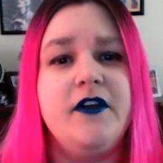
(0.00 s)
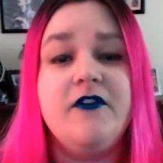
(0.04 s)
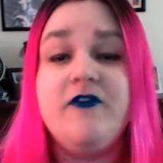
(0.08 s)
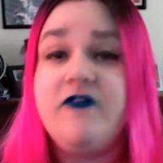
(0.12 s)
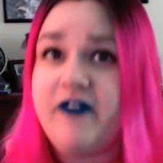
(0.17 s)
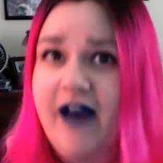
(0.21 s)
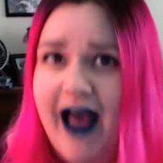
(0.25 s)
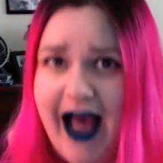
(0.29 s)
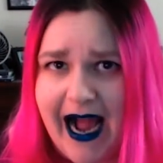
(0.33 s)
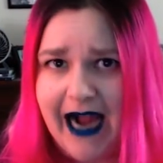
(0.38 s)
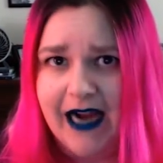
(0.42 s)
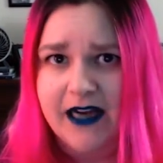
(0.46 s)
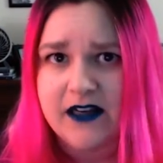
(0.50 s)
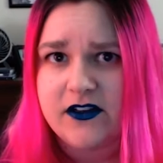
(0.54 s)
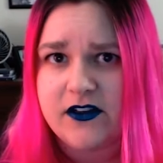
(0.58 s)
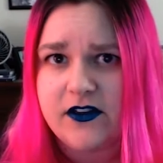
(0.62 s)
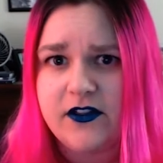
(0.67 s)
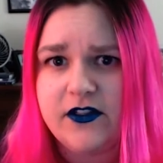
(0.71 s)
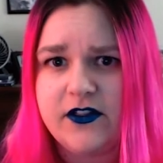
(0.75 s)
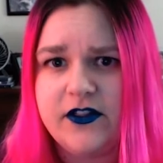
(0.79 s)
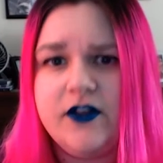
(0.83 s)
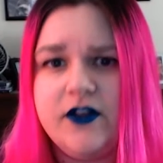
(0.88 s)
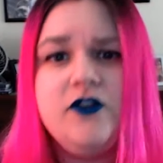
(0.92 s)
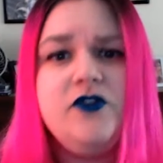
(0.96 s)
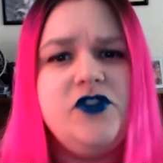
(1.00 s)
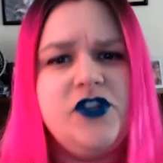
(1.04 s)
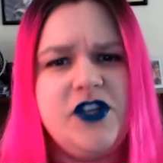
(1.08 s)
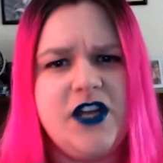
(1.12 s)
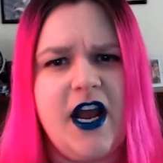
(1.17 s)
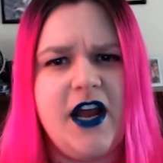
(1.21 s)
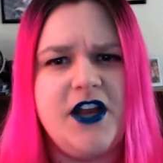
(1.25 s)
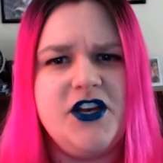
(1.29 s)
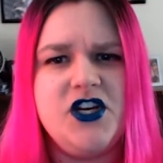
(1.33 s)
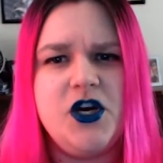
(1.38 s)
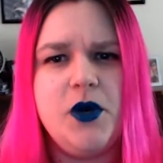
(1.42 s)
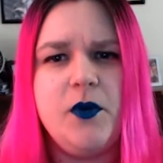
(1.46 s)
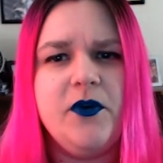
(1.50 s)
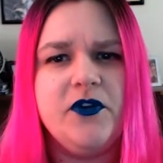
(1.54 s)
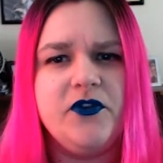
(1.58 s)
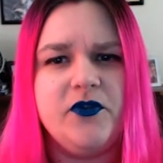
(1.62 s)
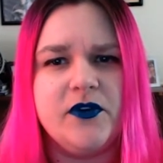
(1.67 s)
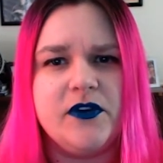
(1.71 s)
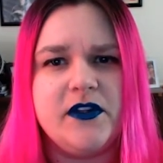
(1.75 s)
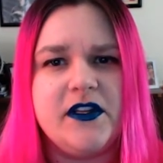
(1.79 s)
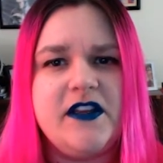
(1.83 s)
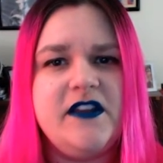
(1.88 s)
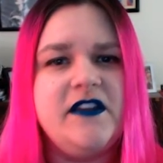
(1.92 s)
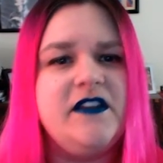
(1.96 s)
In fact, though G.I. Joe was
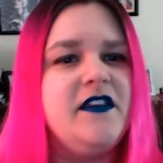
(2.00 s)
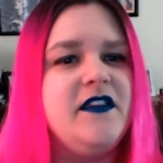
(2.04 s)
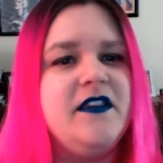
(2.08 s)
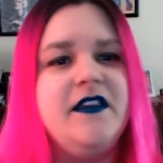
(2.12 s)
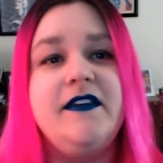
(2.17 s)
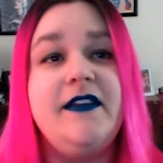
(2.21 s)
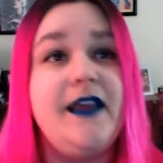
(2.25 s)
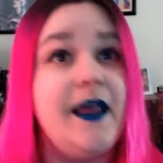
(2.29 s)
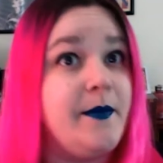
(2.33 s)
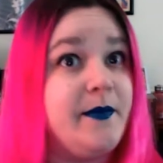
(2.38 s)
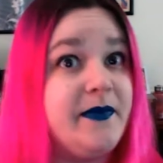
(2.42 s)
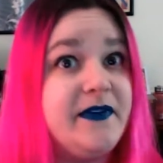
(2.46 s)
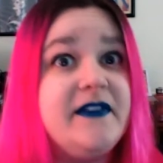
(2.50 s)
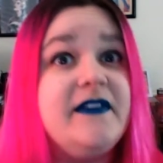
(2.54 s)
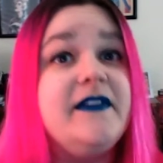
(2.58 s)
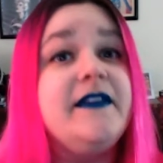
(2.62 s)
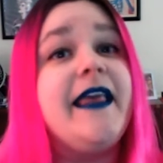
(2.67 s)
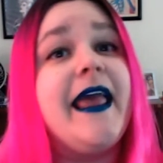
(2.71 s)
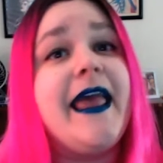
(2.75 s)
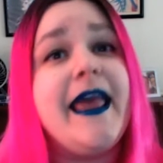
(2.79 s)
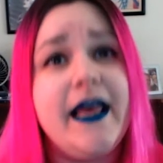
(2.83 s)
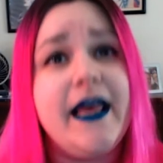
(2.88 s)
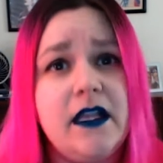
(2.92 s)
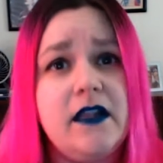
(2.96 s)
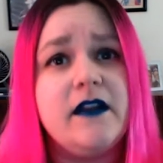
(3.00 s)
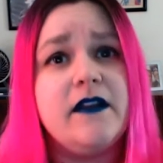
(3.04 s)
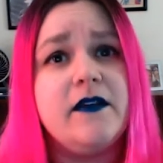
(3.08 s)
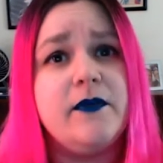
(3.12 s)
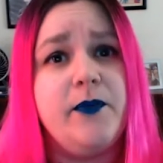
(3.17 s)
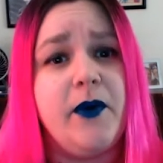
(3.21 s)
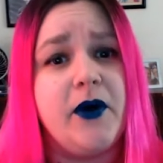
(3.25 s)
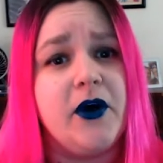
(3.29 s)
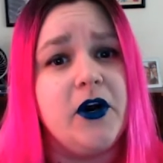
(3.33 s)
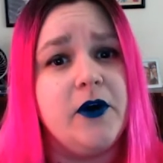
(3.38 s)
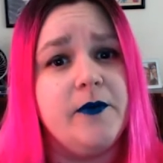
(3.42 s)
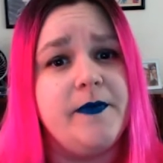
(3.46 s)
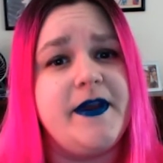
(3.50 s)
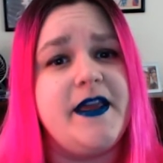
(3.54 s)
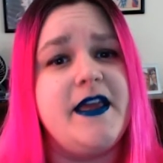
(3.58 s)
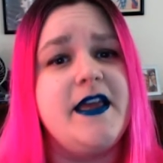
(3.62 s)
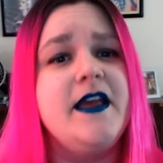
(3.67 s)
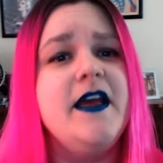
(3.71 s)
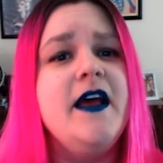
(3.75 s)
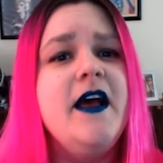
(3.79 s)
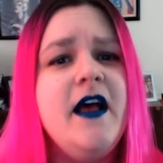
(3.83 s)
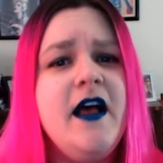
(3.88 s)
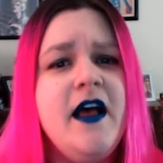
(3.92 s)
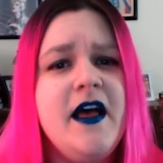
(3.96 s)
released in the same scale as
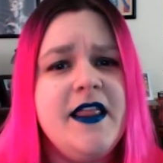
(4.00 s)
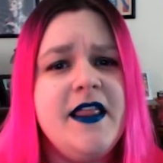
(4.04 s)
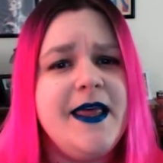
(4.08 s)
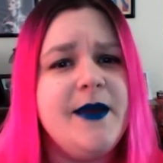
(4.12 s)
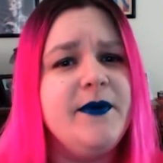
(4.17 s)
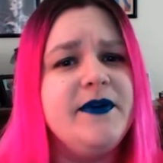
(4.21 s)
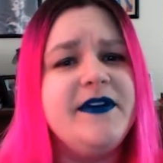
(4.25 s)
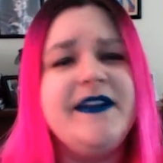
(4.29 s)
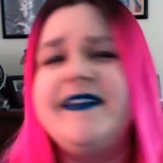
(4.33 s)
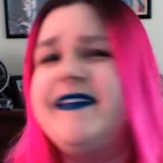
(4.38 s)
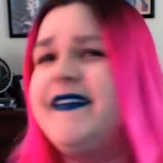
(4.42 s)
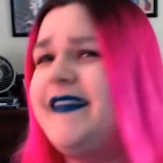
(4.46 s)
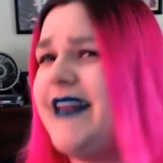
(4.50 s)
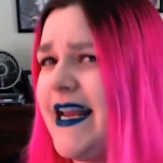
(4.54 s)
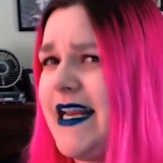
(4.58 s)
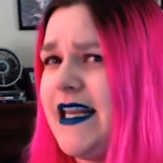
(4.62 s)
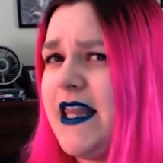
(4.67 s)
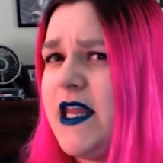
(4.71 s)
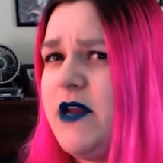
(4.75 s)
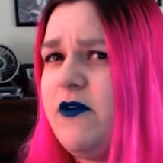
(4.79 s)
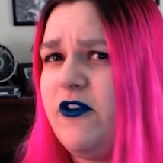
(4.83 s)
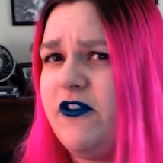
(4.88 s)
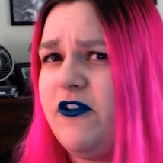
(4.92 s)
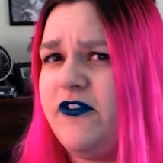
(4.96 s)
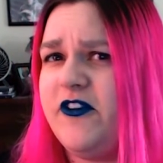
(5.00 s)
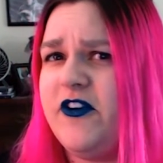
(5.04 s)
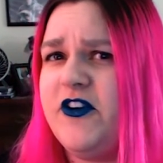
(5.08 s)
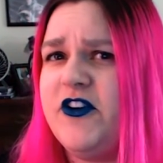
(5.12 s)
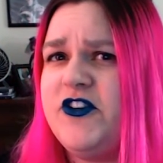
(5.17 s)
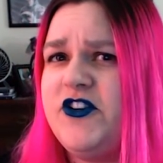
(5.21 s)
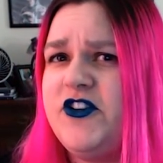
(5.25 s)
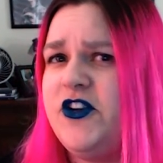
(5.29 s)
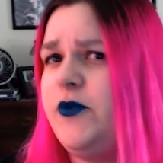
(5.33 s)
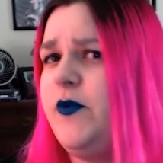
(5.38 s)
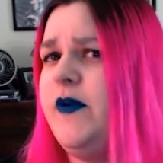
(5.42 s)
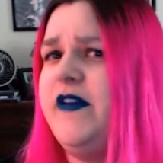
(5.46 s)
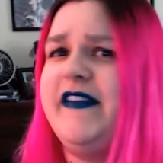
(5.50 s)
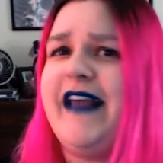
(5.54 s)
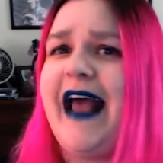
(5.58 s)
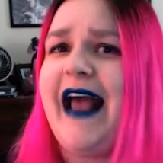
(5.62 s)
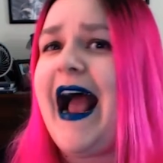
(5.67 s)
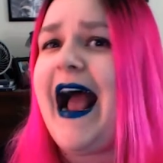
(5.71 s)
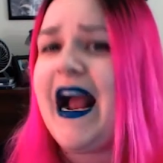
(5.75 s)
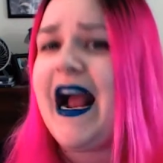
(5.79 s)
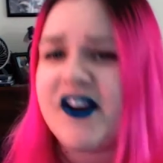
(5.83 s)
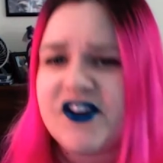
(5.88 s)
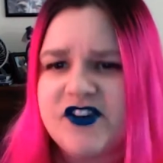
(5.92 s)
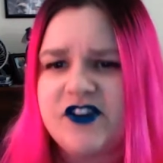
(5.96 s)
Barbie, they were distinctly referred to as
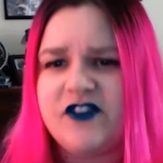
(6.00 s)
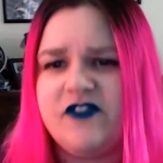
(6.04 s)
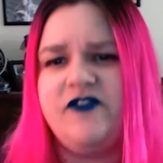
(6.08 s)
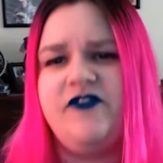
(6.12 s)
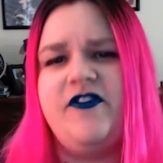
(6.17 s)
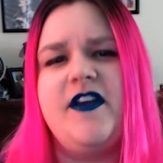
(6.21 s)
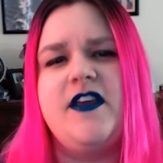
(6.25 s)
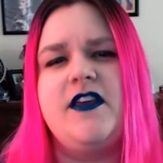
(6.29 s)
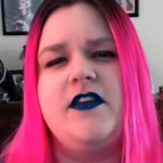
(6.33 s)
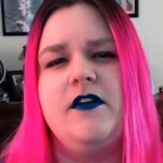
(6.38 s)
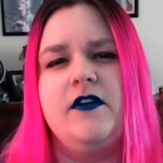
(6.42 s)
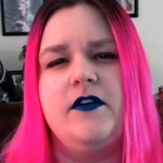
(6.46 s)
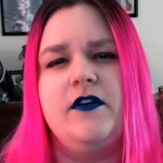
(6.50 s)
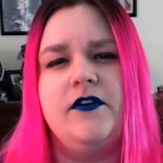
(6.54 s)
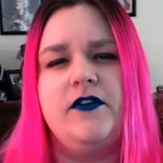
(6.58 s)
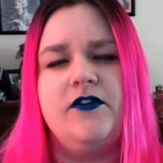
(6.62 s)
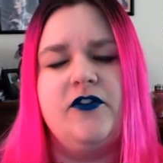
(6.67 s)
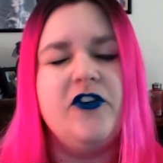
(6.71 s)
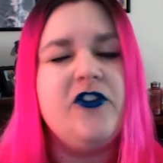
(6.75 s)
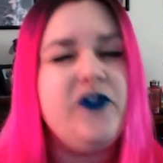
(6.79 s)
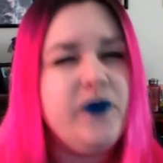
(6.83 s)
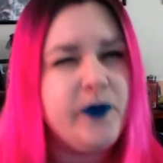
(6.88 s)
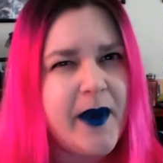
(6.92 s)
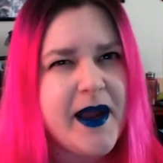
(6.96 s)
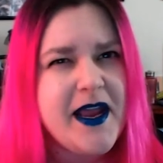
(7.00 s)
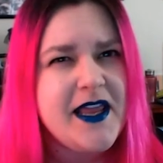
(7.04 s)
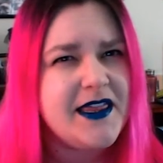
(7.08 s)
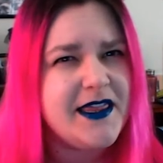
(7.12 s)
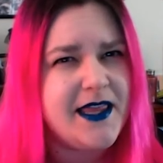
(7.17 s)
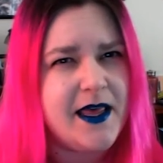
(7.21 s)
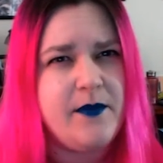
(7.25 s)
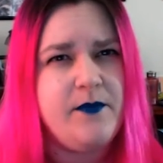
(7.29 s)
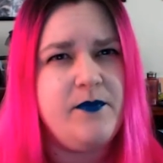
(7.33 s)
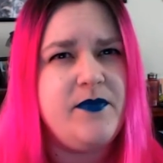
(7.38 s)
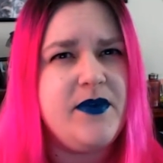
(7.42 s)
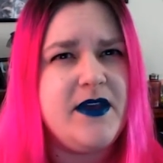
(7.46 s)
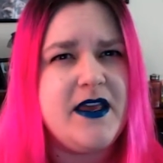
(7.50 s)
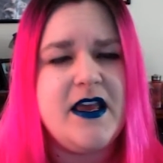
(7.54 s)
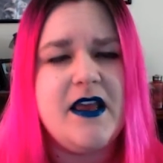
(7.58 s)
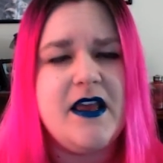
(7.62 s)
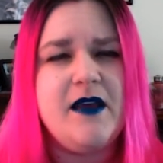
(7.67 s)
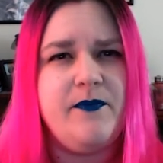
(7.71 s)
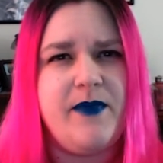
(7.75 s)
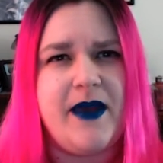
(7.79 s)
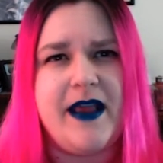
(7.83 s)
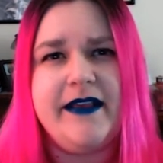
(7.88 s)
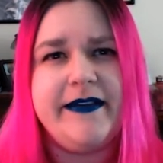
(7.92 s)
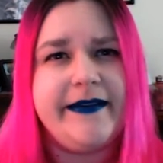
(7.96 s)
action figures, despite them
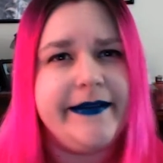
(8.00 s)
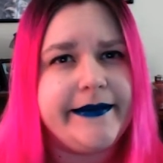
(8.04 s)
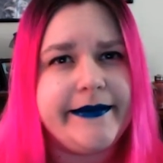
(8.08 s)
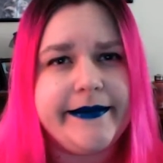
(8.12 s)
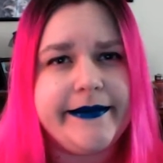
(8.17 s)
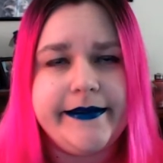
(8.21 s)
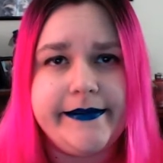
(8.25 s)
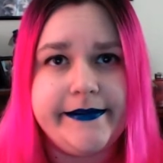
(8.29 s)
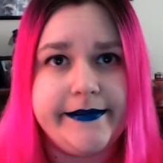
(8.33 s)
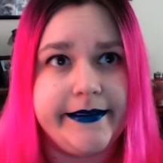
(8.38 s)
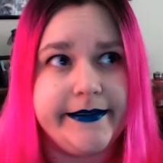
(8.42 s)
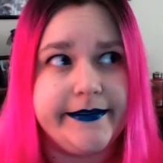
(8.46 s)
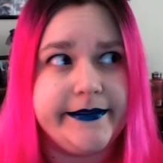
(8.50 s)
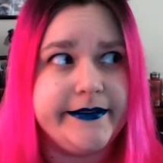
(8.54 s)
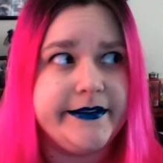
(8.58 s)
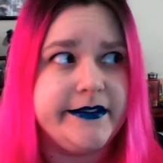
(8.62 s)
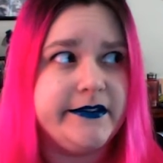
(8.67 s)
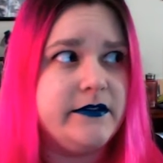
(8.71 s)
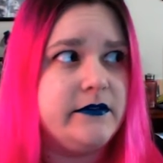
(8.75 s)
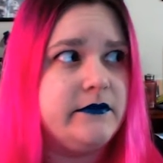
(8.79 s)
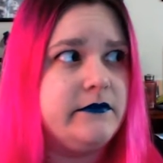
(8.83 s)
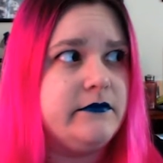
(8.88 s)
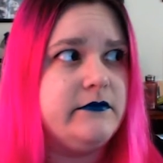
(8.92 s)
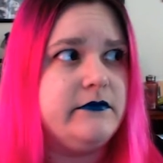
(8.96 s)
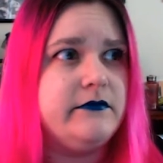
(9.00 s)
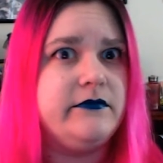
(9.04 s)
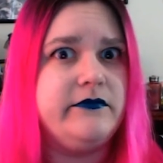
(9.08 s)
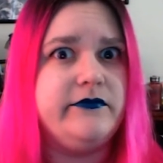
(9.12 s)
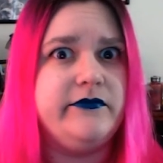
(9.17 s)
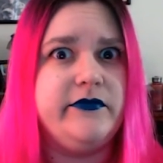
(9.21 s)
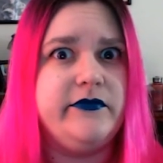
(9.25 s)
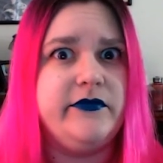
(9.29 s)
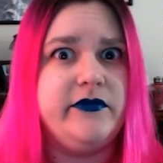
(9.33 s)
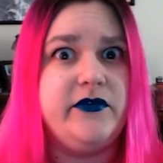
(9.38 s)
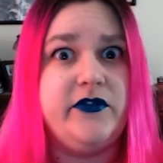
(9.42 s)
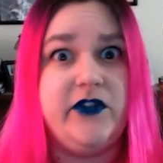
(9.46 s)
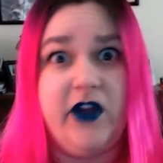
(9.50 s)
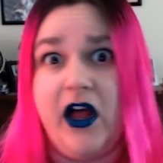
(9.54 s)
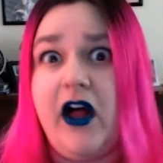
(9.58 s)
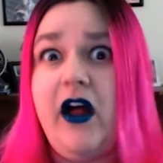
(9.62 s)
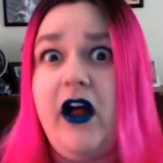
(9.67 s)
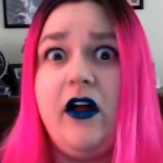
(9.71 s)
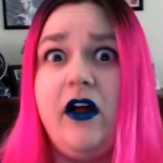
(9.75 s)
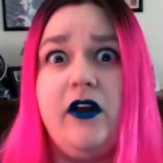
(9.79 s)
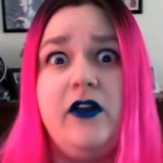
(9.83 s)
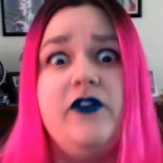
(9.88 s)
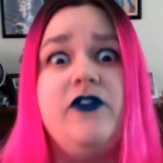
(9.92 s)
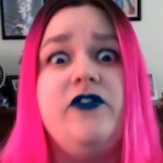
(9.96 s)
being basically just
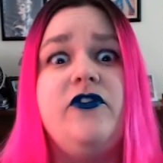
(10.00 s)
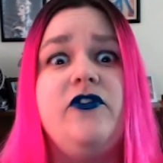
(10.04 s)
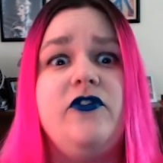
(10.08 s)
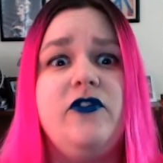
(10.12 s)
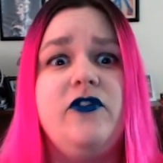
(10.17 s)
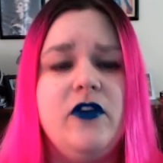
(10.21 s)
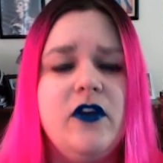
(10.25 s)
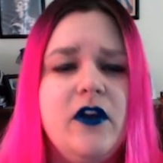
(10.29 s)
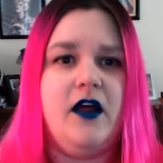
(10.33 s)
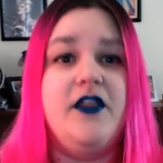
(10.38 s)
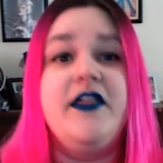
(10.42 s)
dolls.